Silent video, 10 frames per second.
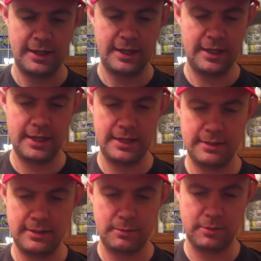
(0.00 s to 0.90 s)

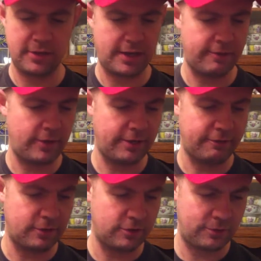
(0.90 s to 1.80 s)
And it was kind of like a
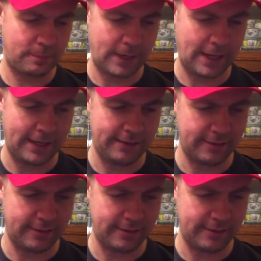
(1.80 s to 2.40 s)
first paint,